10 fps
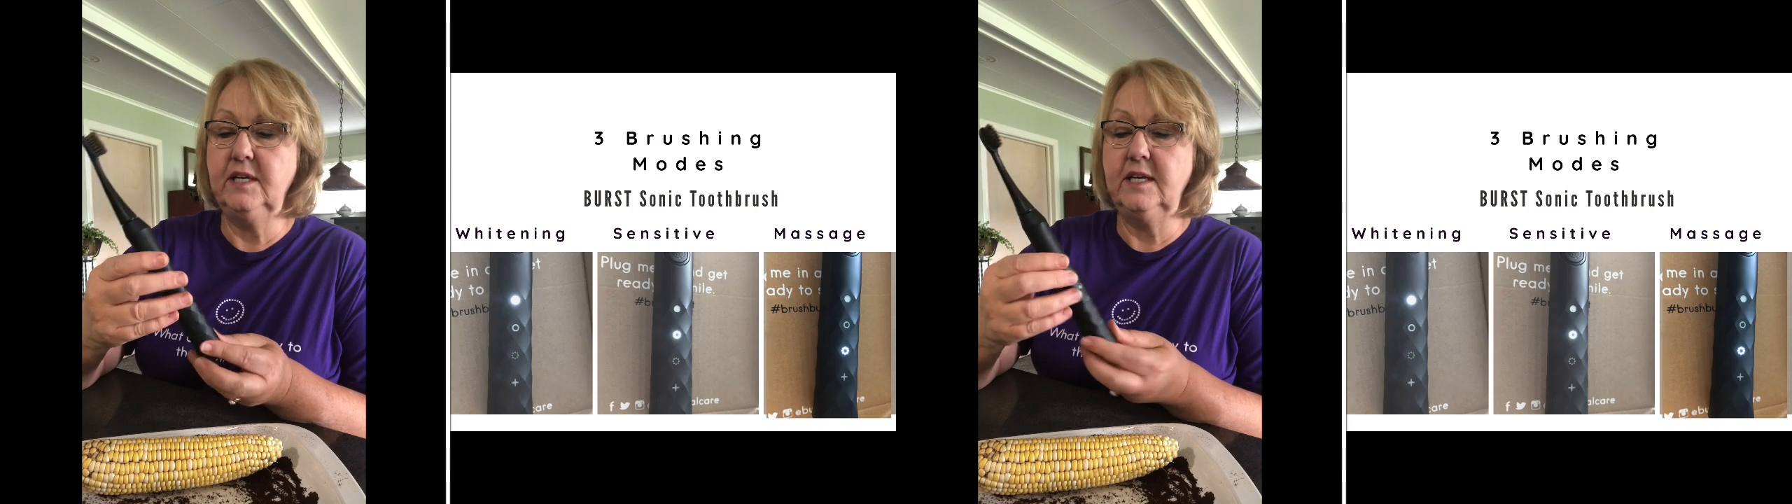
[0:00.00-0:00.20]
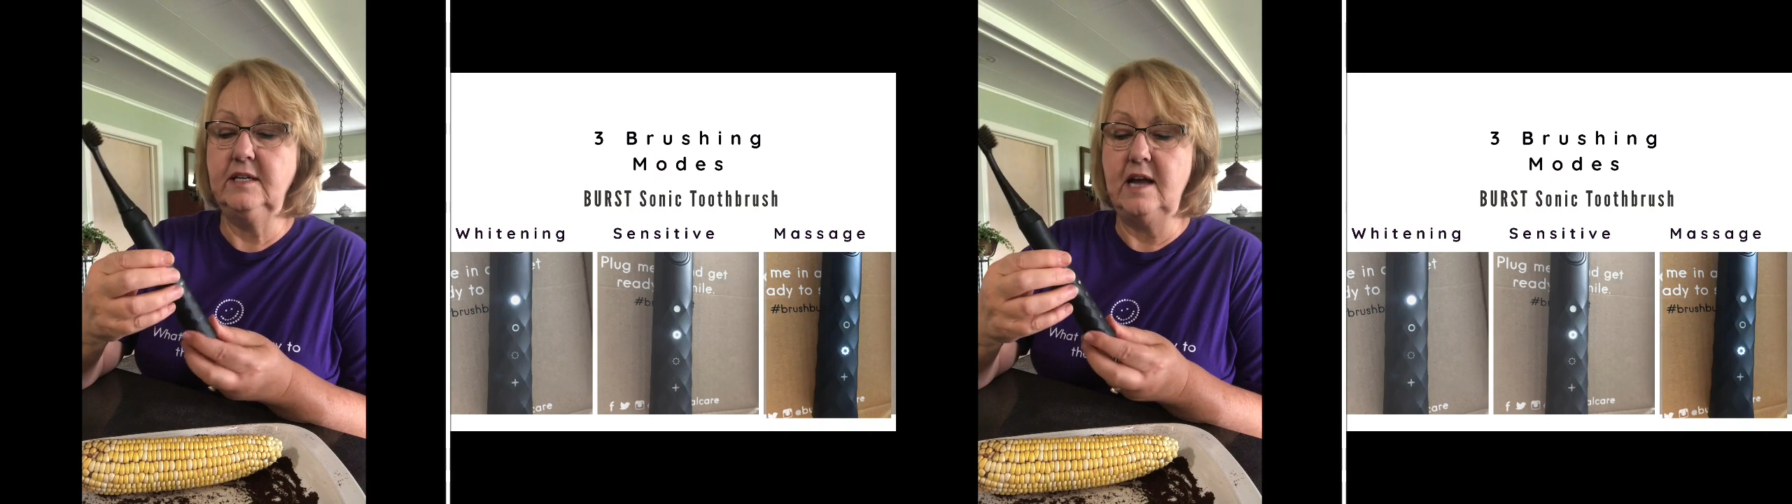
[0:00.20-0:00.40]

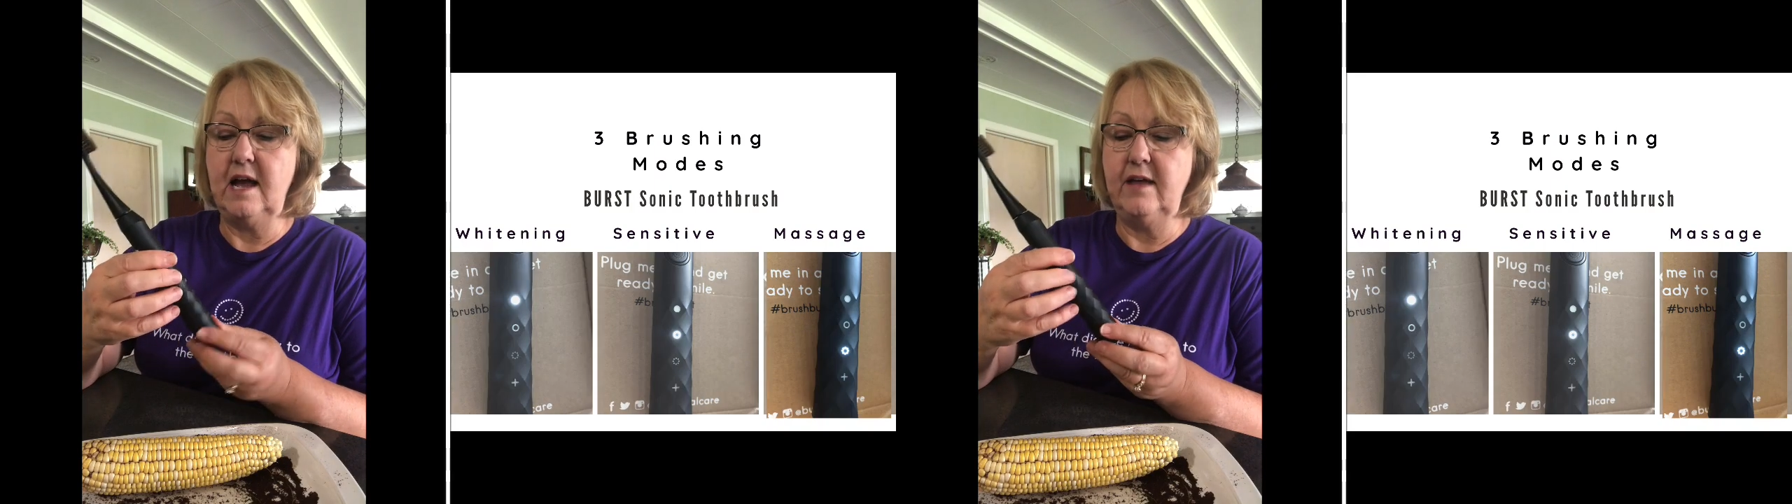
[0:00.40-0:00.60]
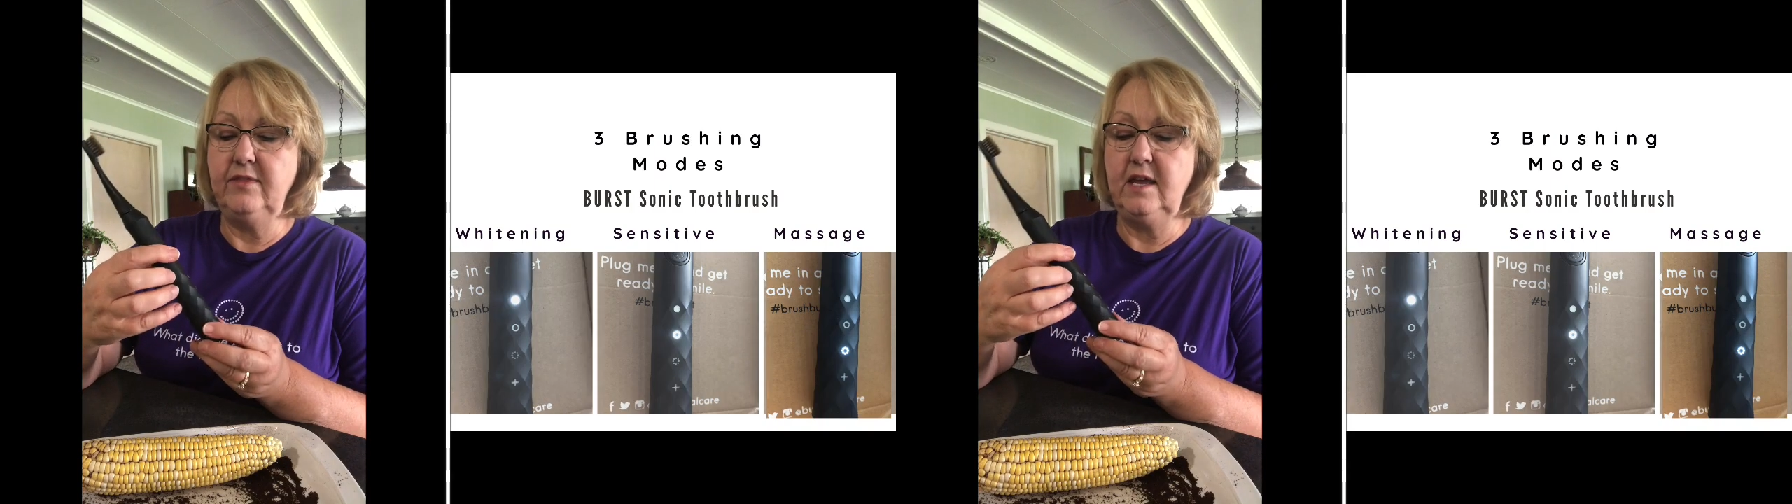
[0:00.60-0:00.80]
it
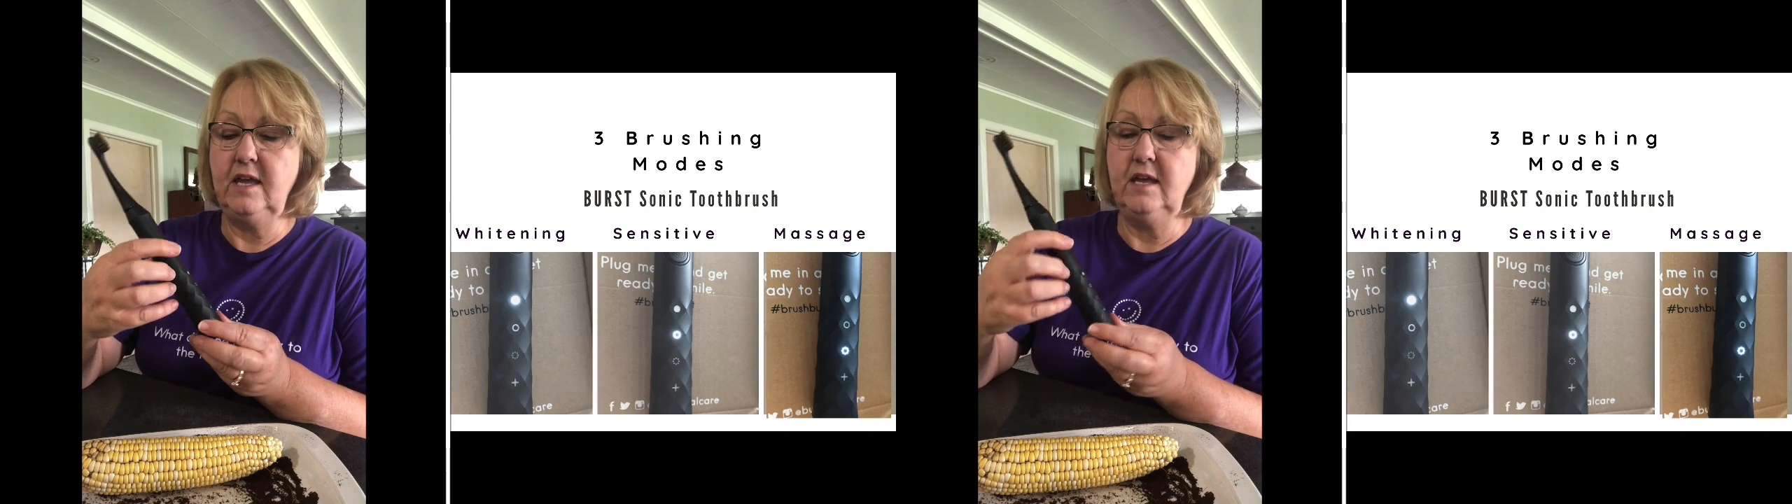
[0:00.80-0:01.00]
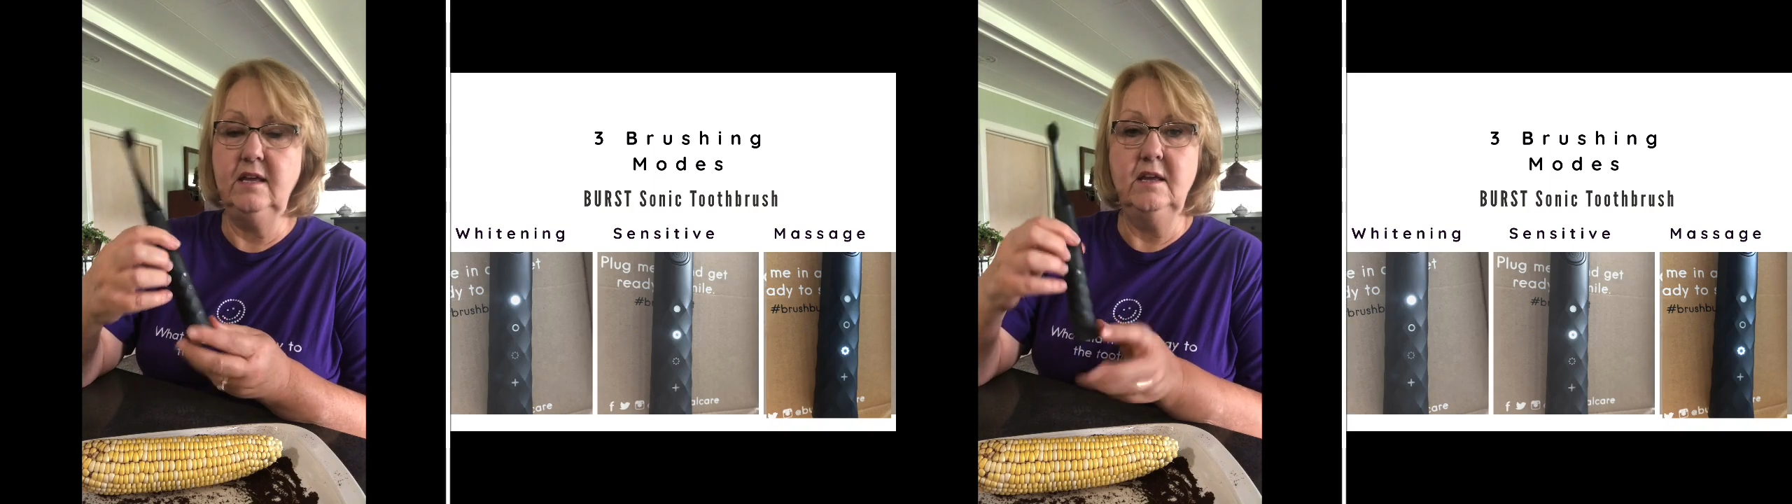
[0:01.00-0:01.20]
on
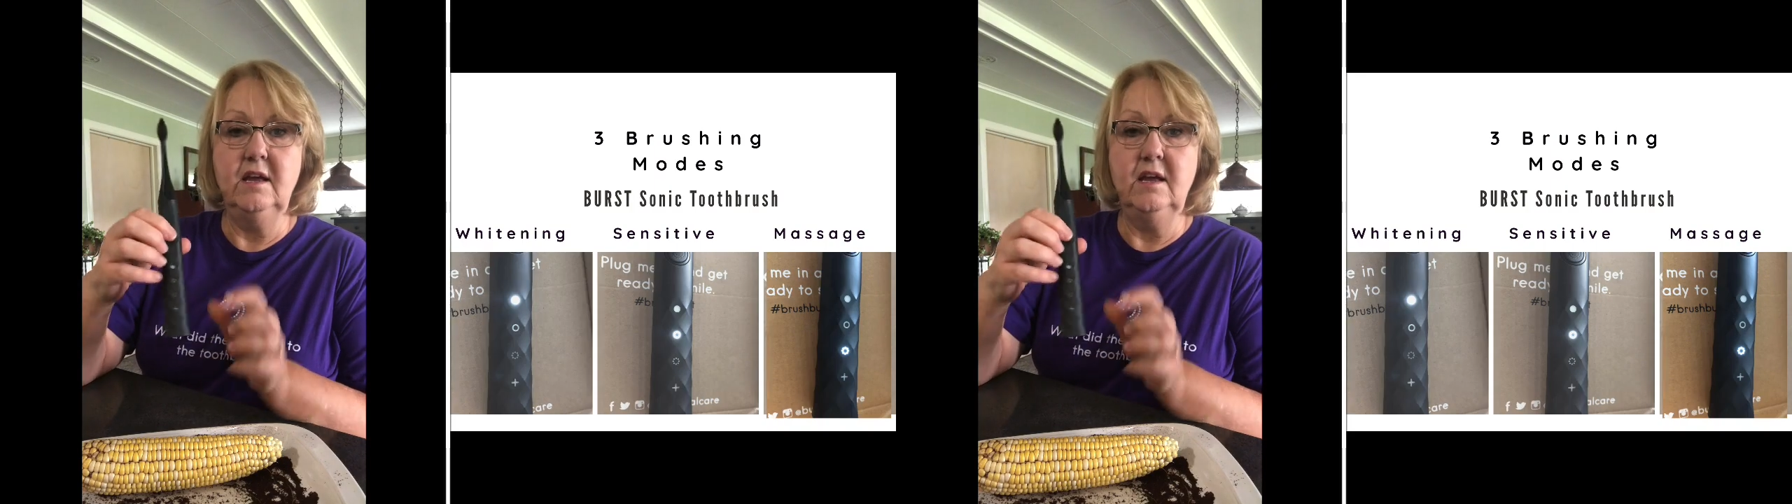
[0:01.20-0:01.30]
the